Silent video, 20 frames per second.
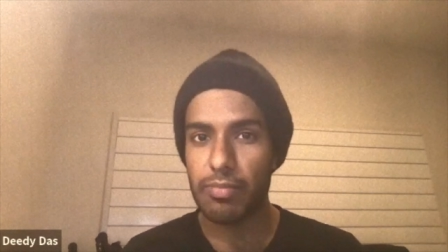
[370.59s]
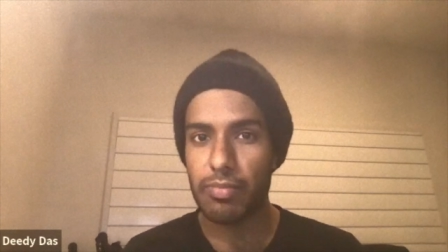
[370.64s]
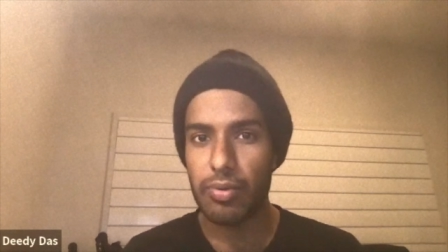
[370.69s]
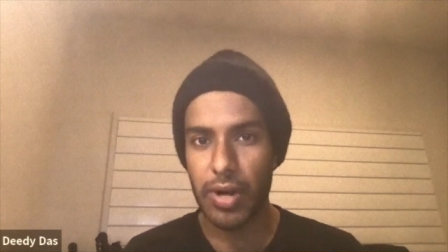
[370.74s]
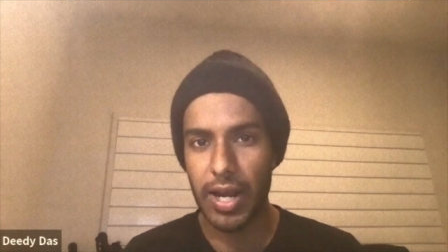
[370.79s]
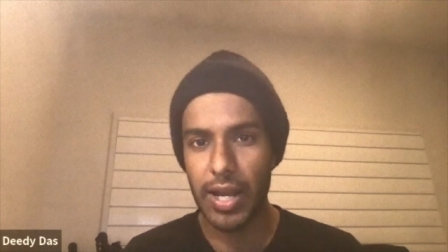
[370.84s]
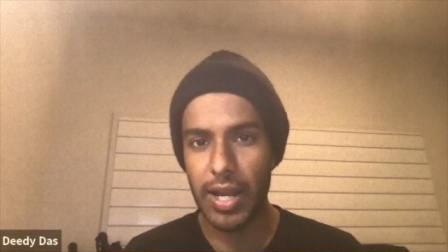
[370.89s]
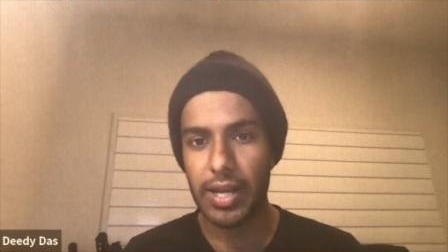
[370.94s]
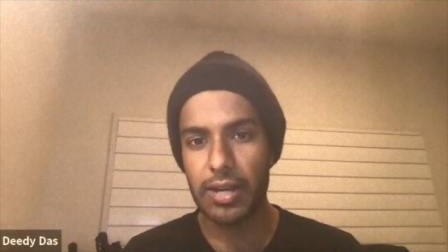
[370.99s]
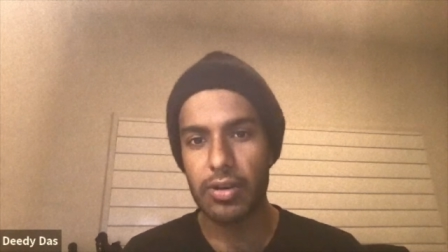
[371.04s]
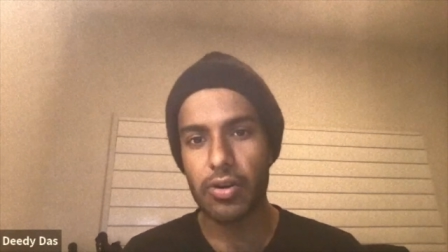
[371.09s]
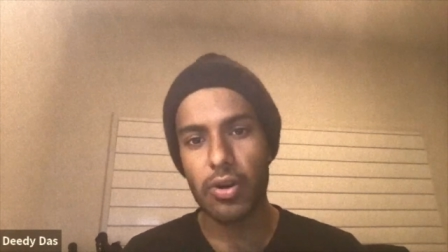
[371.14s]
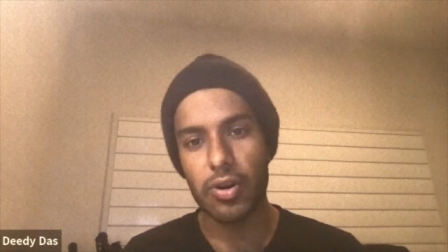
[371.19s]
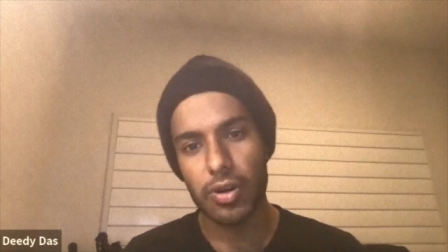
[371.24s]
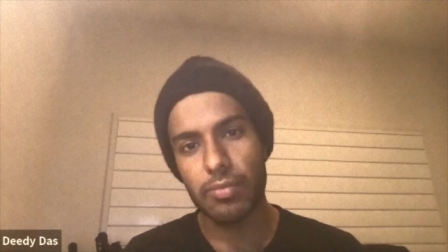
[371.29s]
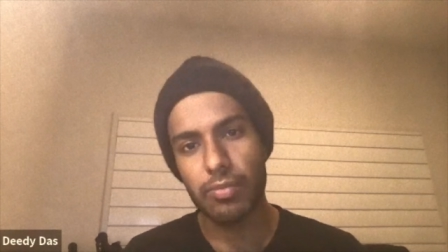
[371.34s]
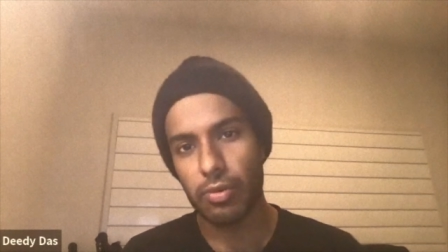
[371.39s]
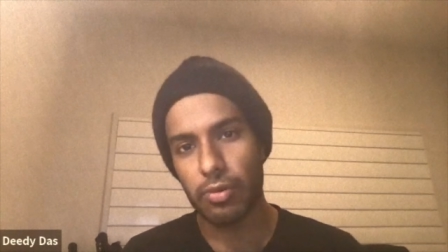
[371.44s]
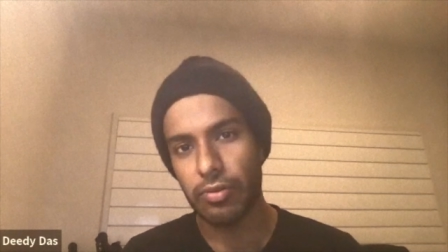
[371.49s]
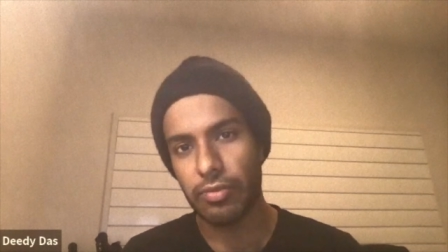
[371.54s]
break in order
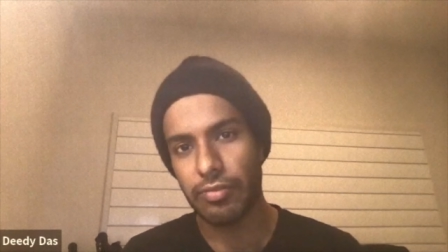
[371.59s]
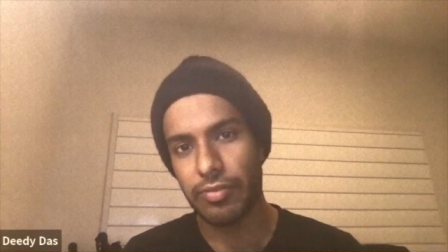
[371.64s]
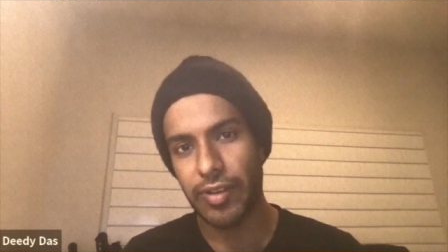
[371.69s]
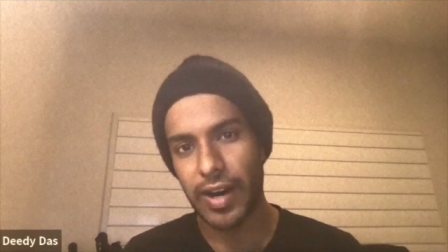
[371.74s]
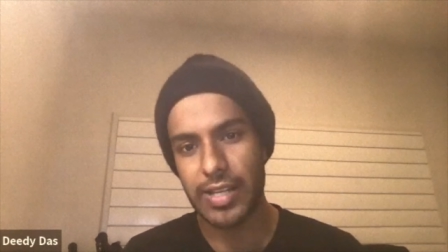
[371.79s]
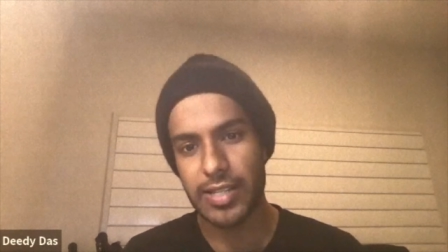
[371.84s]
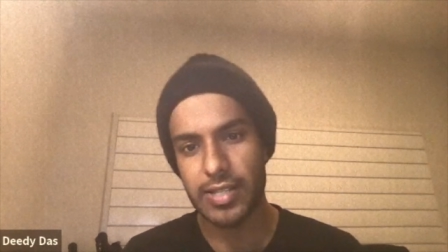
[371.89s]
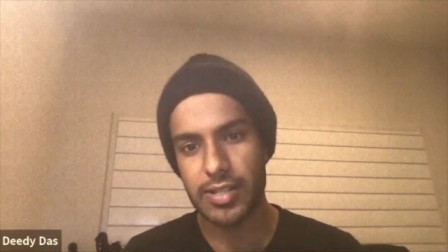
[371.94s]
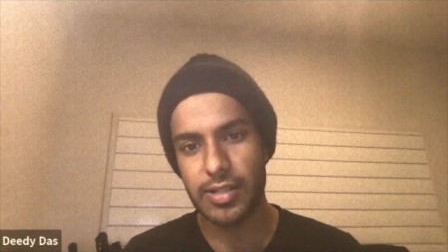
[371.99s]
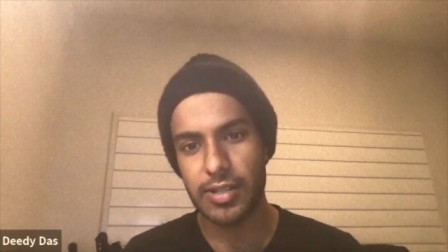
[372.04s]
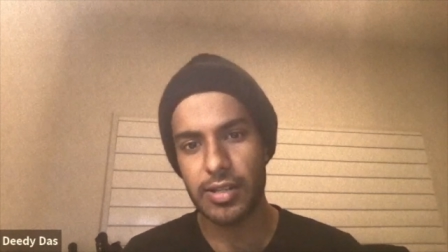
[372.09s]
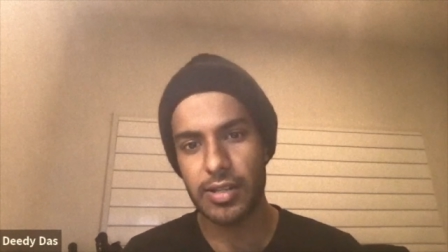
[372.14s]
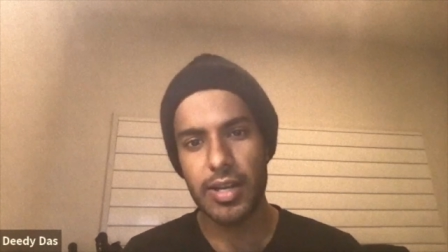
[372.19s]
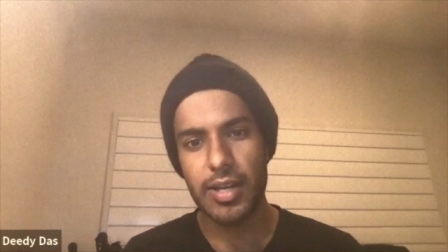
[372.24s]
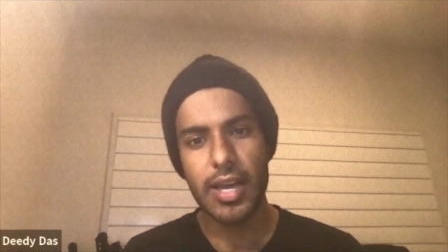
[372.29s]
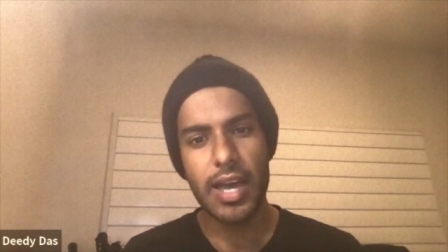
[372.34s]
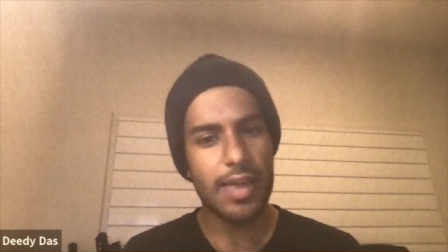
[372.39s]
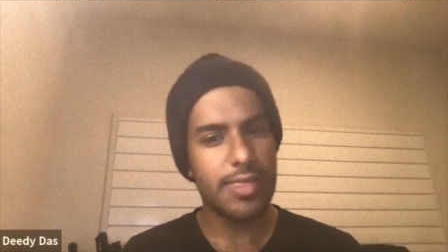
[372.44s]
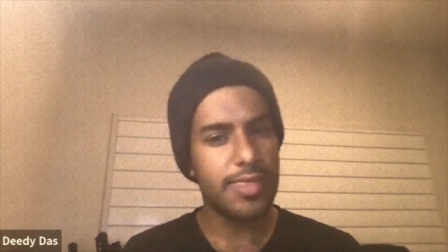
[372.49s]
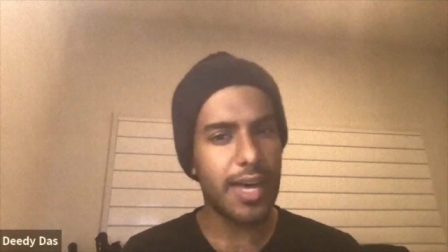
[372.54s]
to move faster.
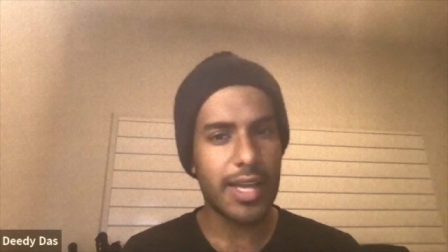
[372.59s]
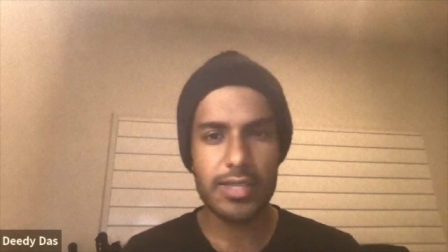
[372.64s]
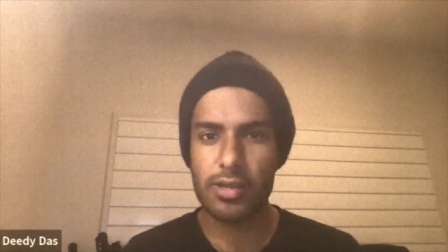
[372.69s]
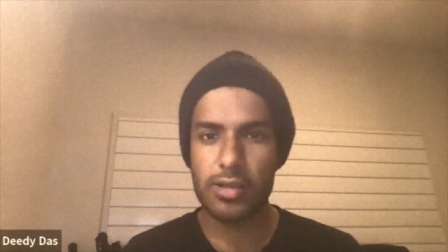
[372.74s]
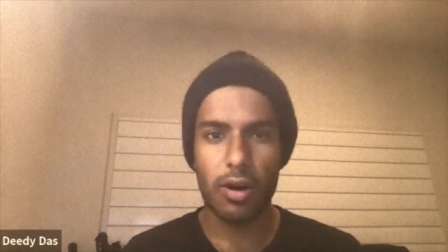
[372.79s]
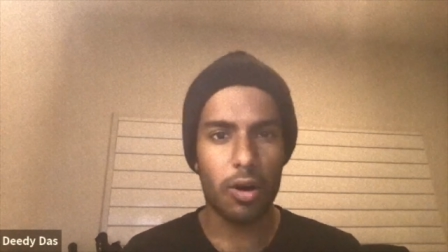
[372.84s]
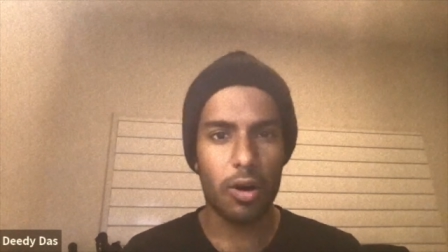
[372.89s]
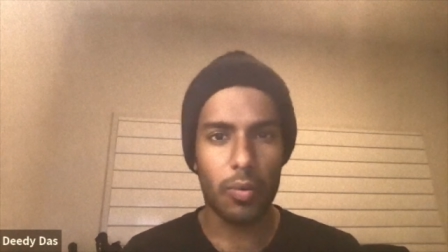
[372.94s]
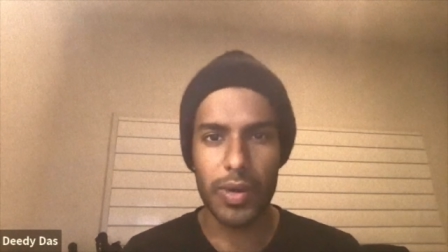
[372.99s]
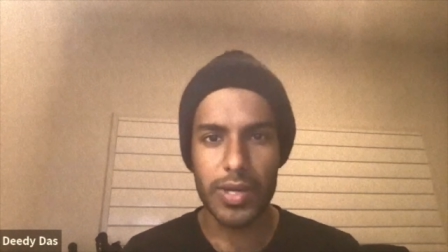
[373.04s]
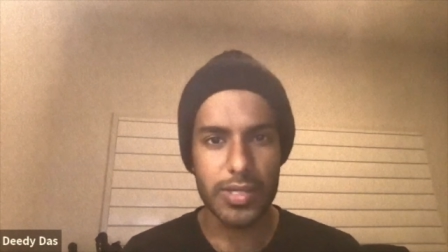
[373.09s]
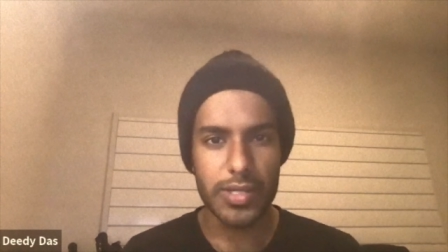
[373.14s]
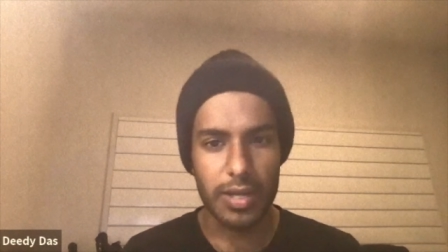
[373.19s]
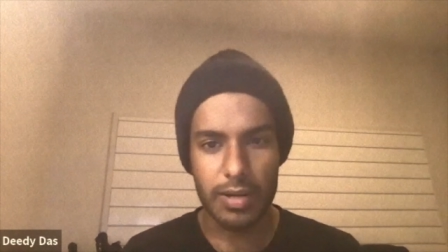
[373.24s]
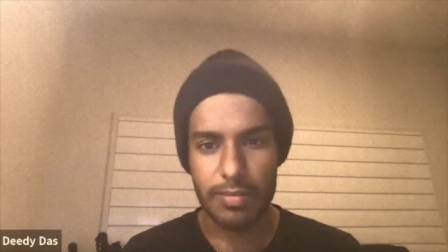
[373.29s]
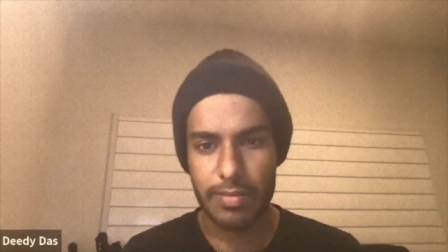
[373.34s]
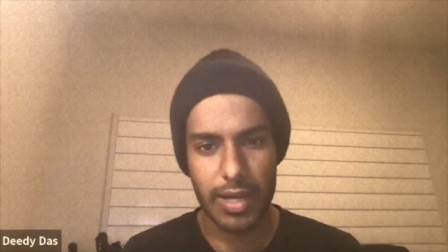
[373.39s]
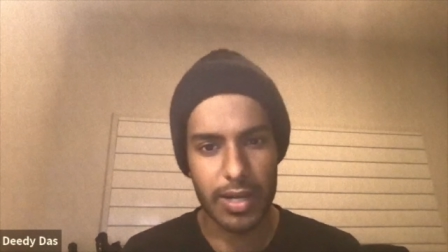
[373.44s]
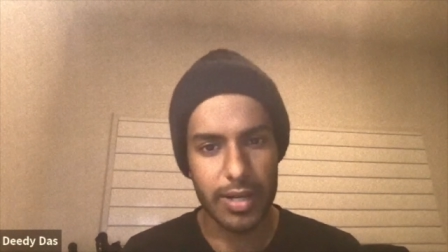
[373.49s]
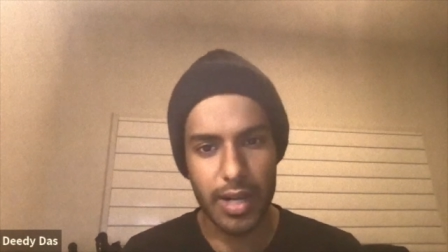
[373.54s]
And that's always going to
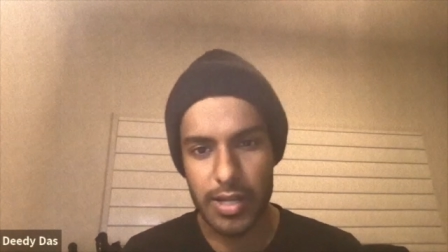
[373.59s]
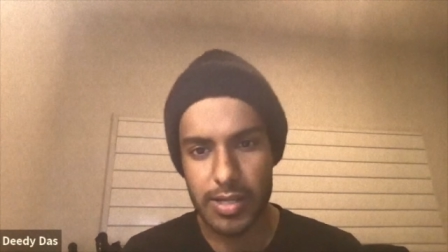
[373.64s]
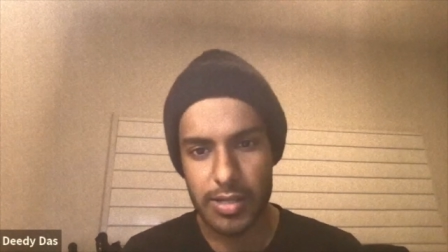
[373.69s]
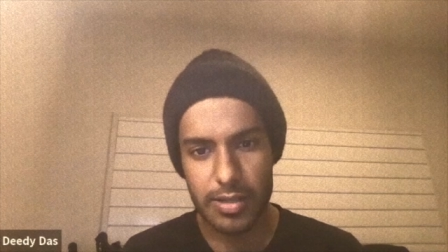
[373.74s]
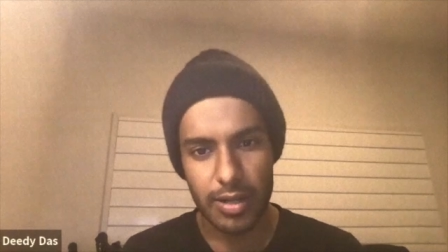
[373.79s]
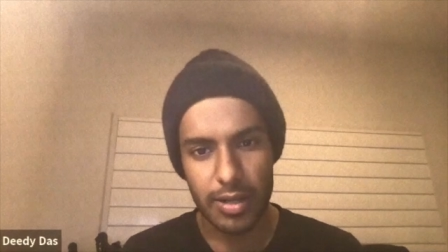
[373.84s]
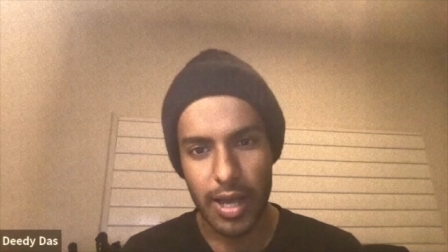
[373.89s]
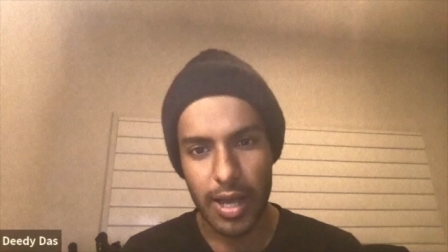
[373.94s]
be a tussle.